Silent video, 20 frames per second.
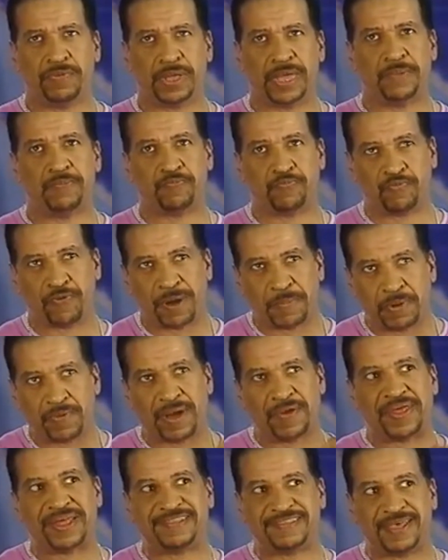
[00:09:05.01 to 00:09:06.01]
and probably
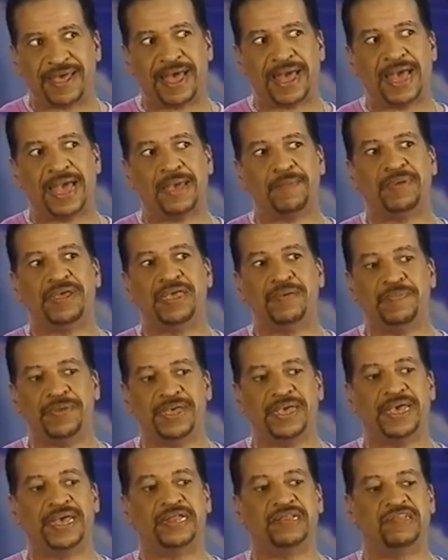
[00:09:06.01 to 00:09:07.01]
around that time, he
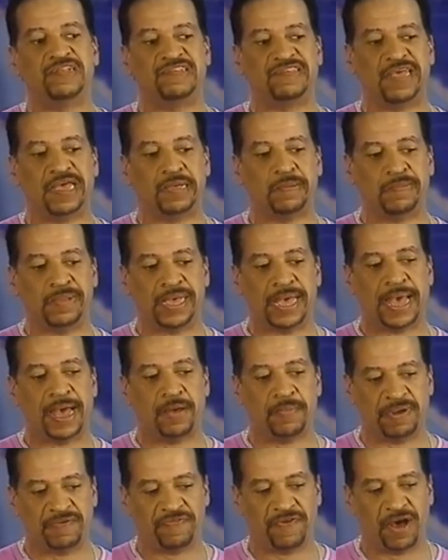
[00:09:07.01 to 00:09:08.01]
began to take me
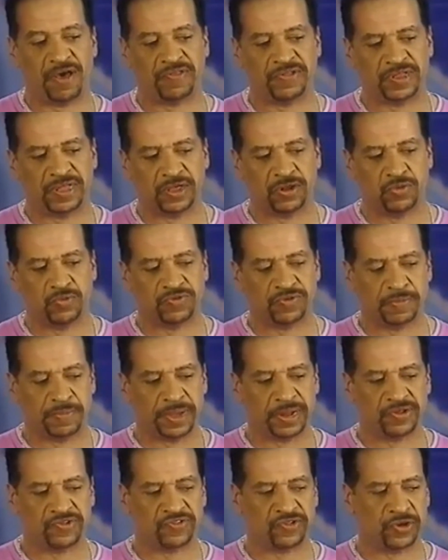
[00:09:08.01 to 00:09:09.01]
out, my father did, who was a
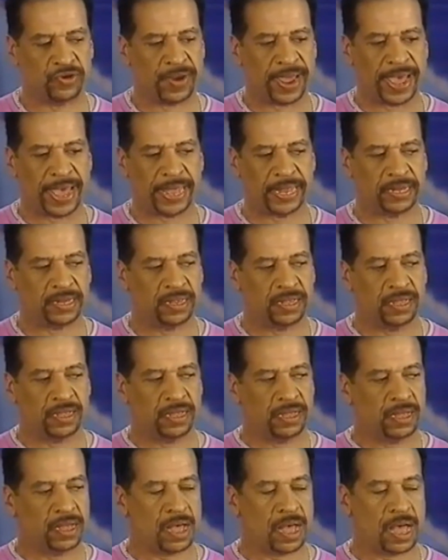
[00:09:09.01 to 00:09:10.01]
minister, and
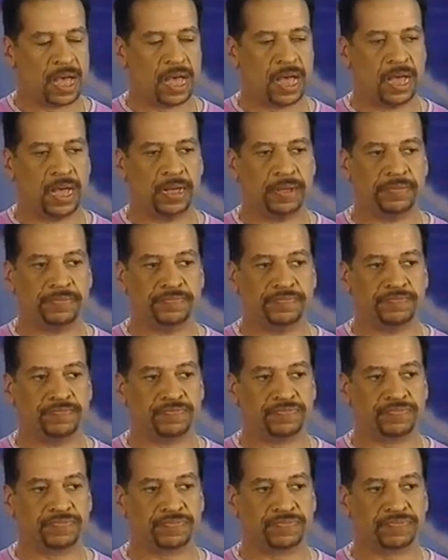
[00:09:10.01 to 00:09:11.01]

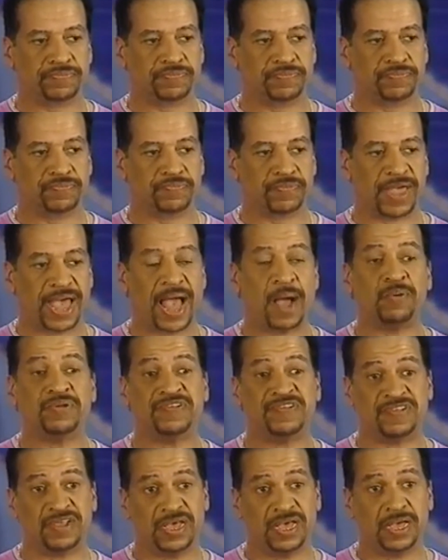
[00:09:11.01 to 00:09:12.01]
I would
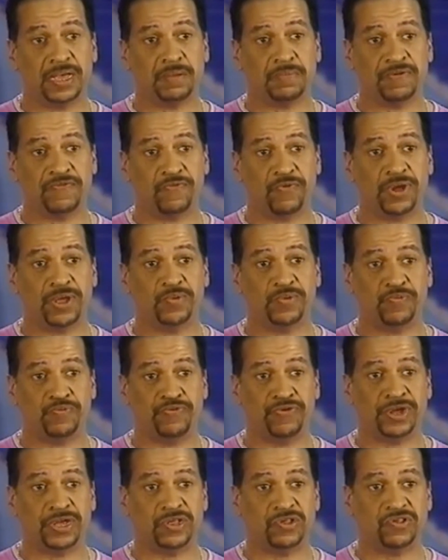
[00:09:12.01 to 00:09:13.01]
sing before he would
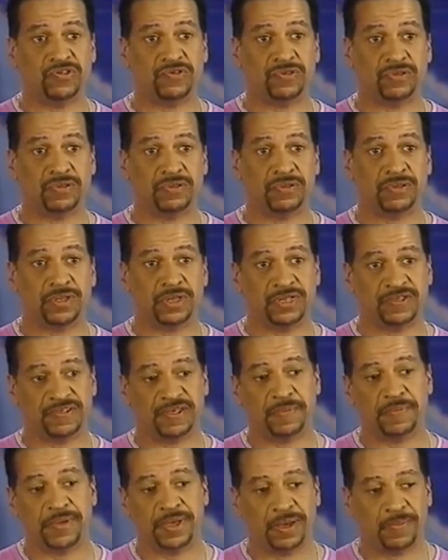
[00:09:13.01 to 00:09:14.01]
preach. He'd
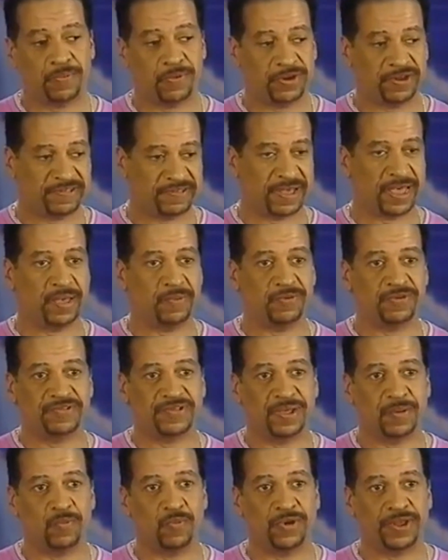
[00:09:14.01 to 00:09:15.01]
set me up on the table or
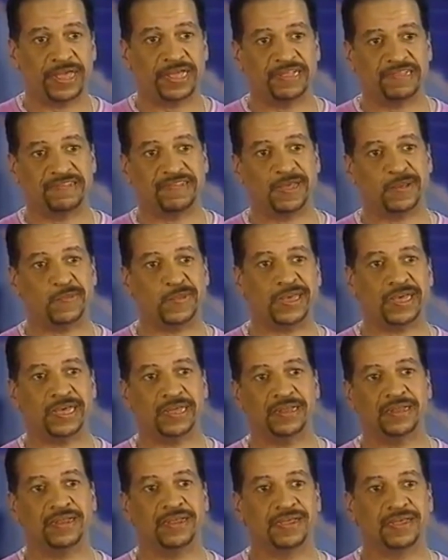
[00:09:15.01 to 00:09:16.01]
something where they could see me,
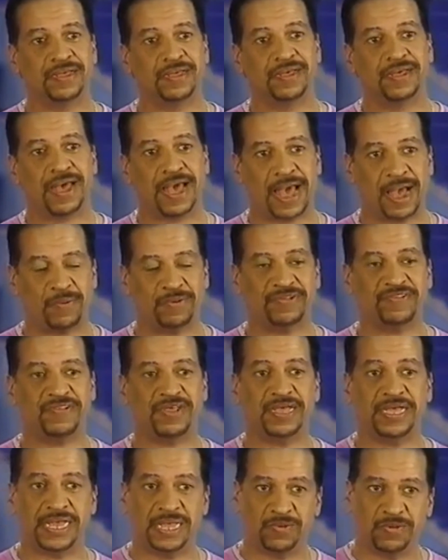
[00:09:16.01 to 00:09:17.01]
and I would
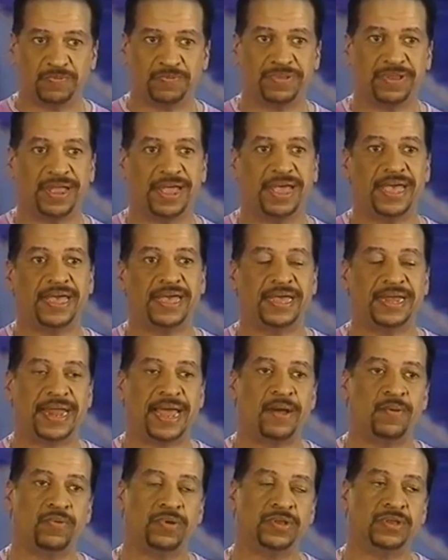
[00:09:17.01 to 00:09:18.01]
sing, he would play, and
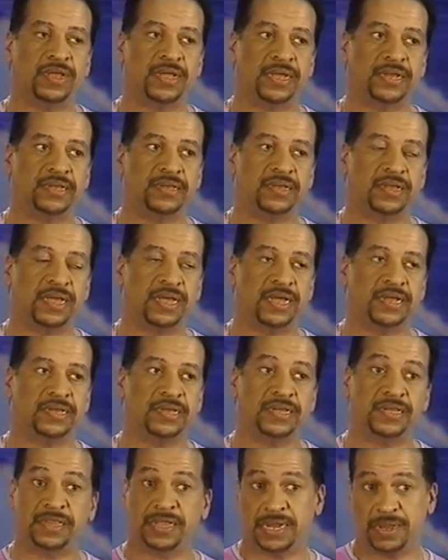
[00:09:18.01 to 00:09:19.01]
I would, and
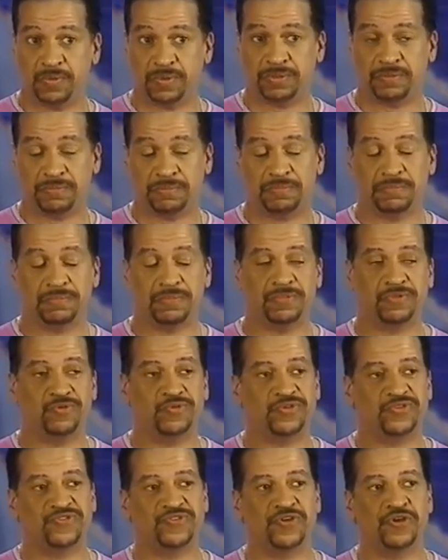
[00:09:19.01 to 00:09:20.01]
then he would do
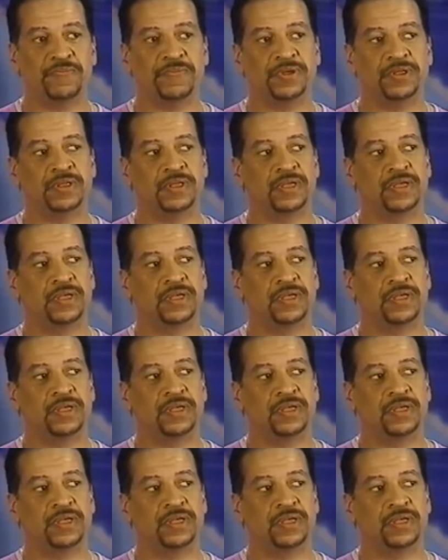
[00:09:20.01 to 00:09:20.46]
the sermon.